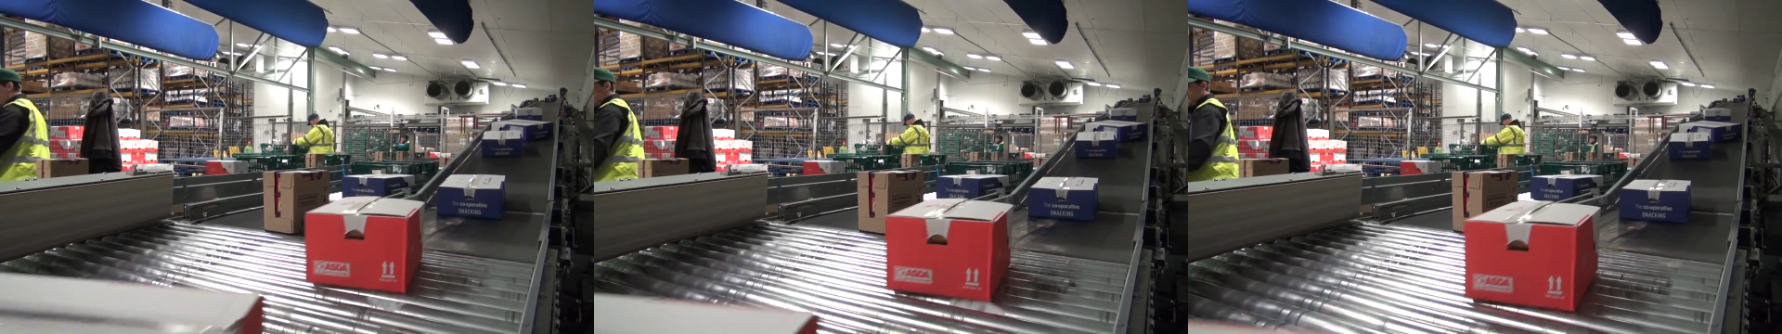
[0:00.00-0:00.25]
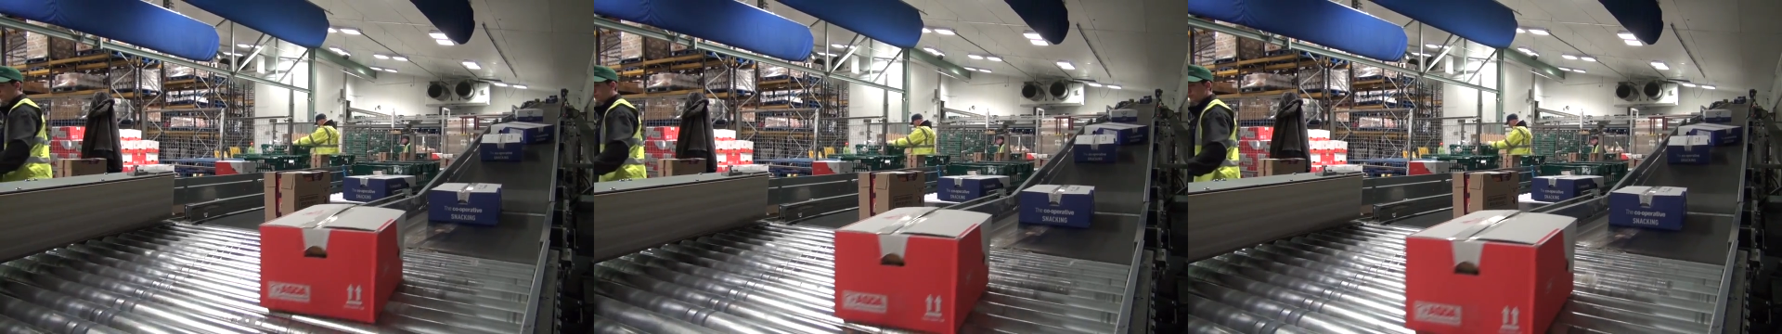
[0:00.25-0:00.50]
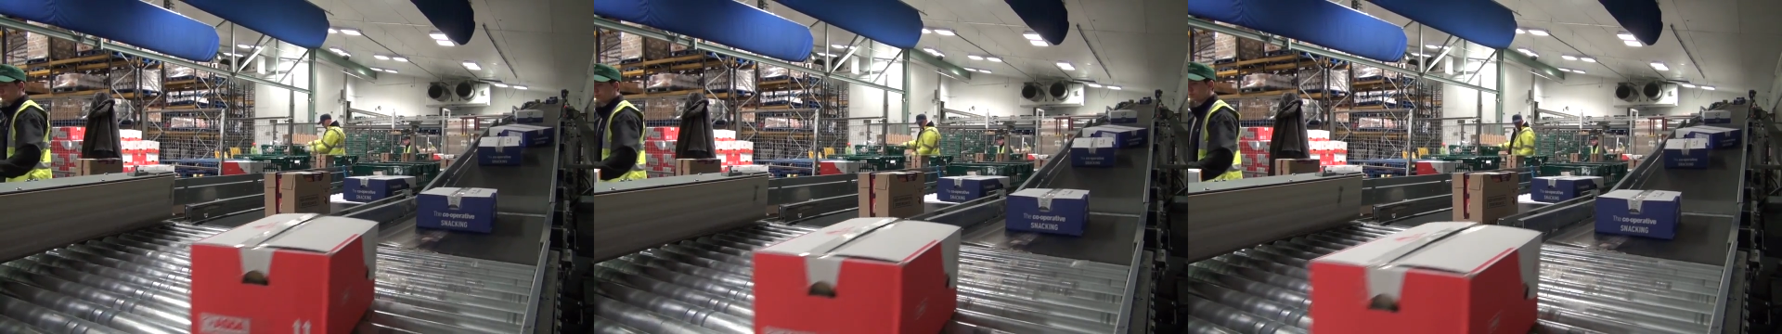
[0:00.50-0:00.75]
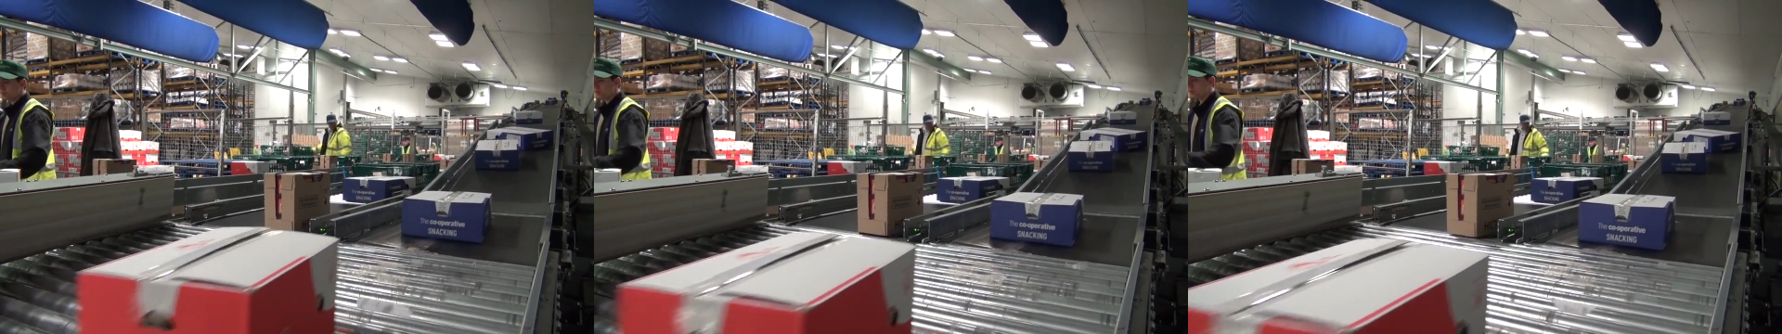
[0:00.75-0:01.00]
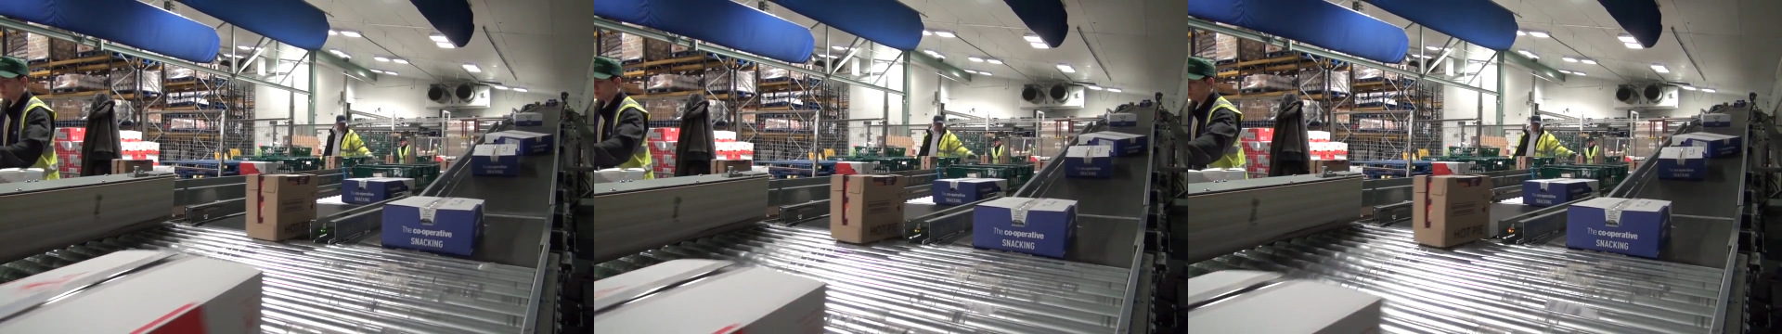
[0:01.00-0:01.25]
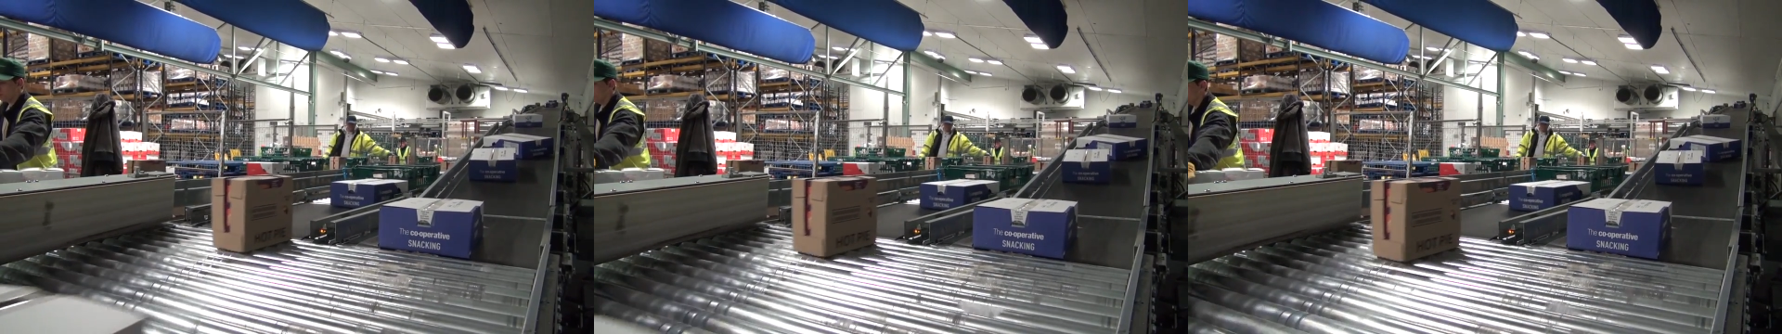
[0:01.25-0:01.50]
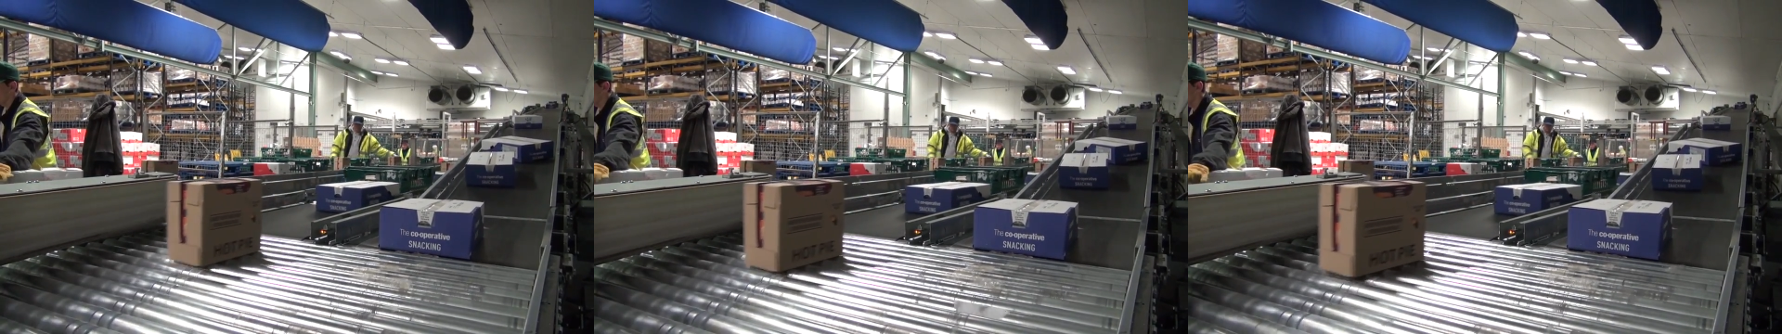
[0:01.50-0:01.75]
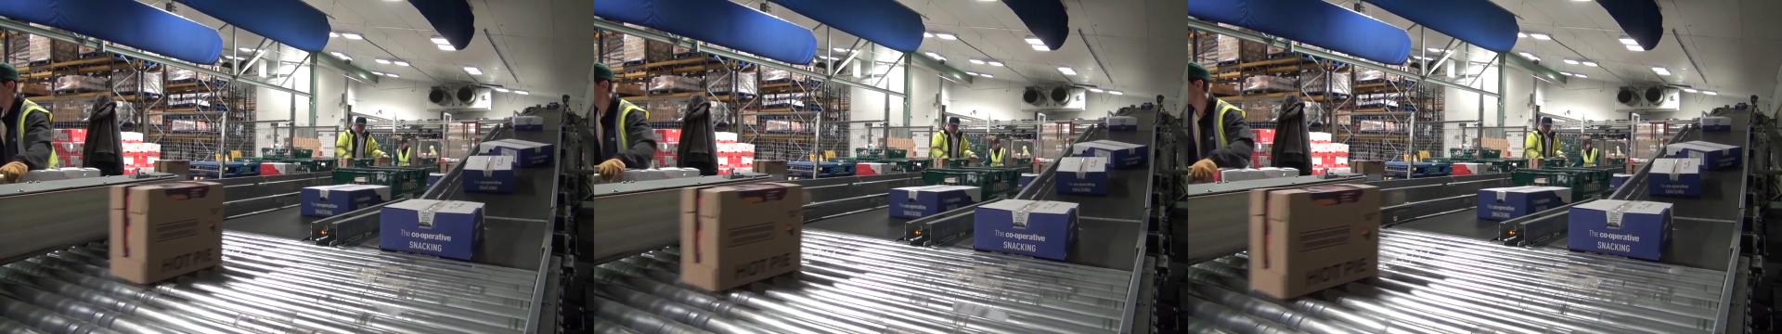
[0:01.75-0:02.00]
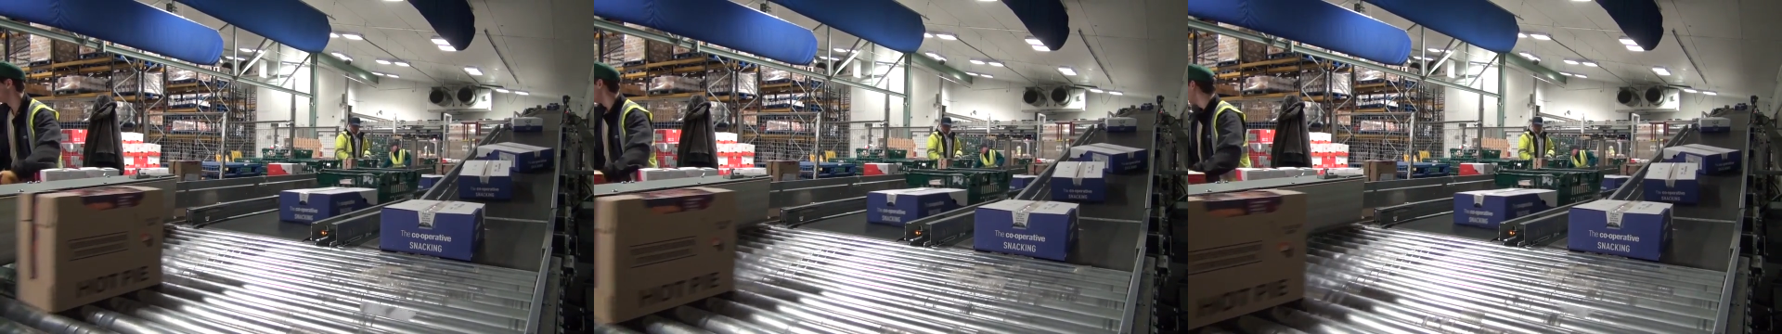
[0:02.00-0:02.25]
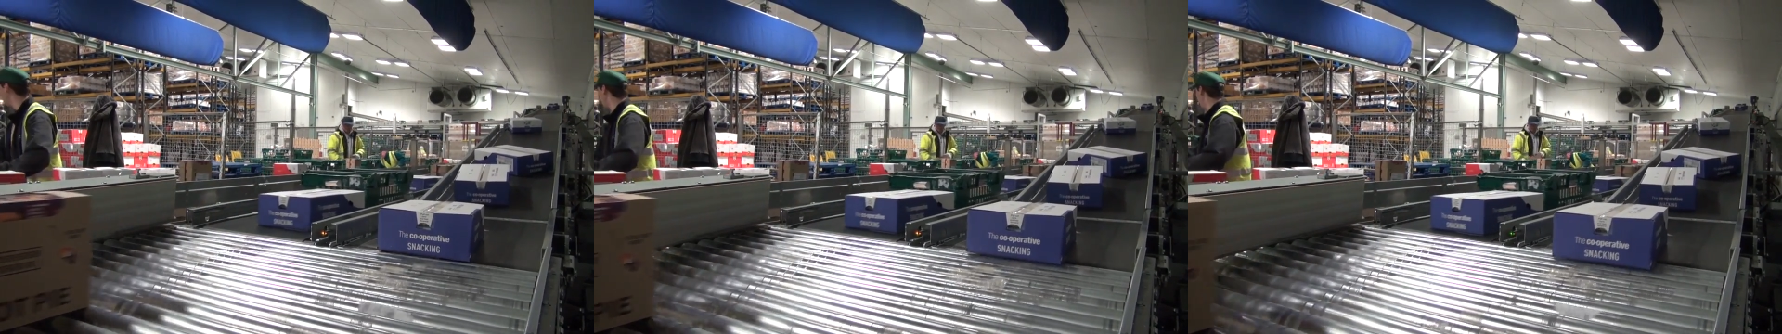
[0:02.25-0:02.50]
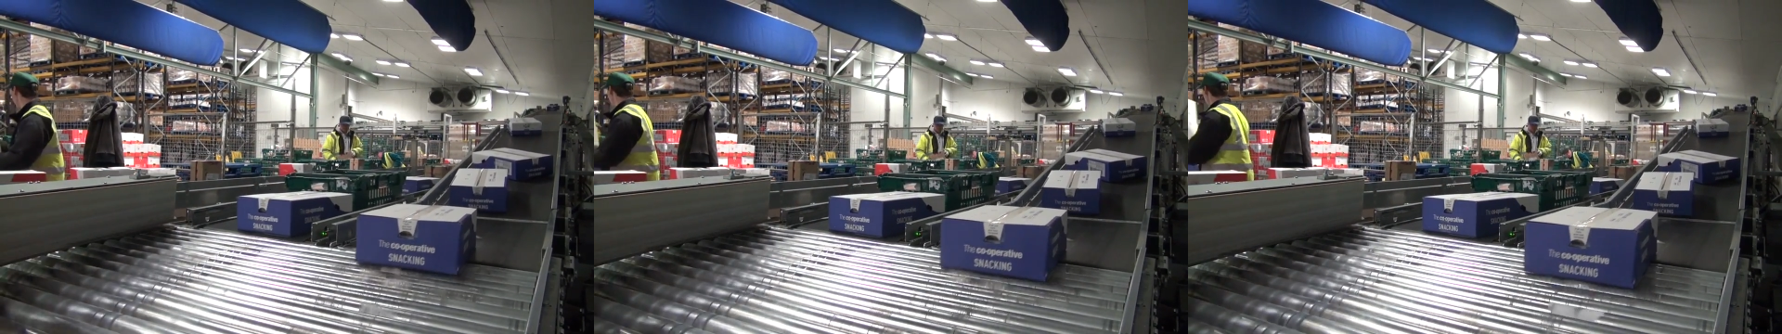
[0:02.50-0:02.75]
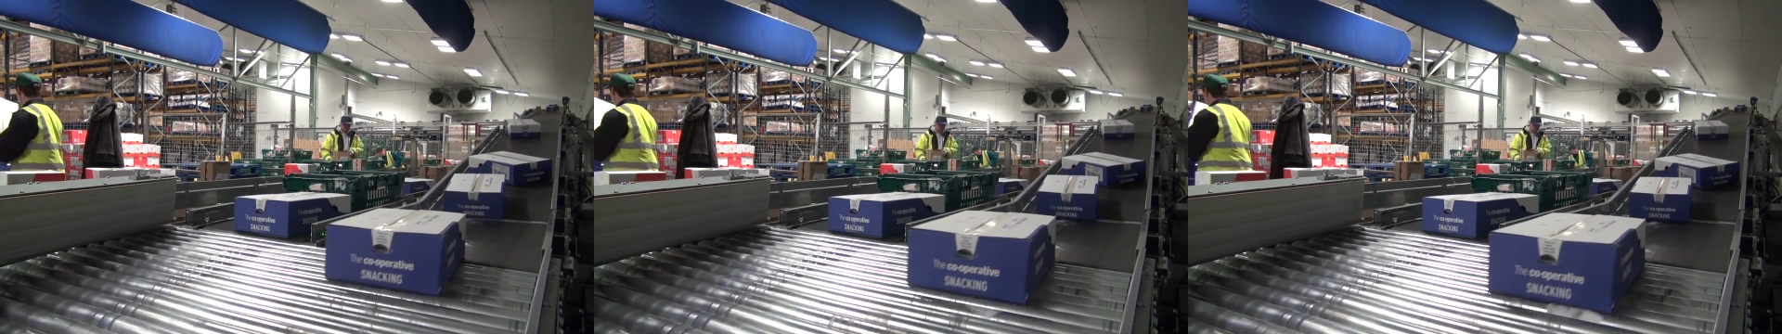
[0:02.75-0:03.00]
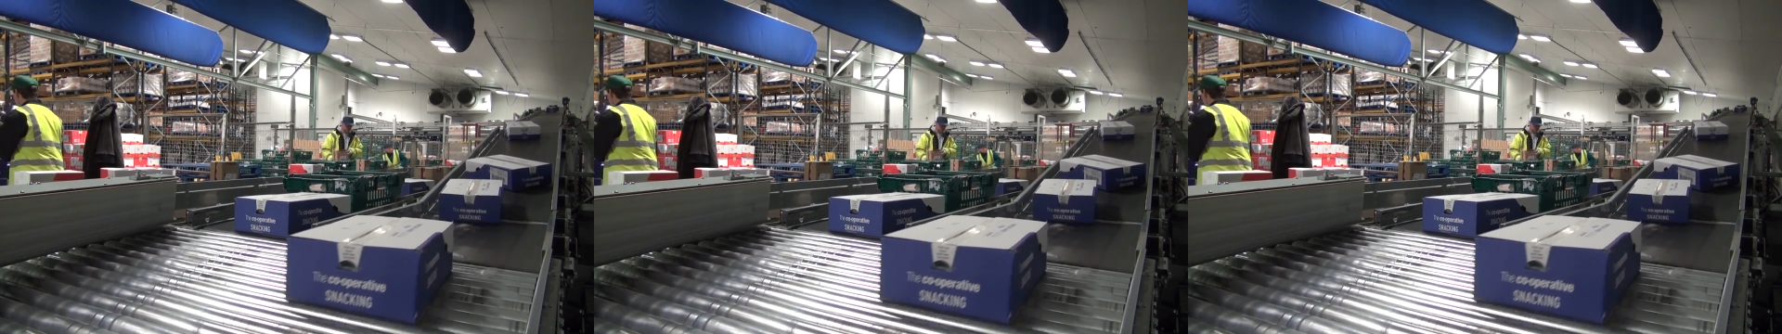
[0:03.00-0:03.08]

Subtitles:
[unreadable: no face in view]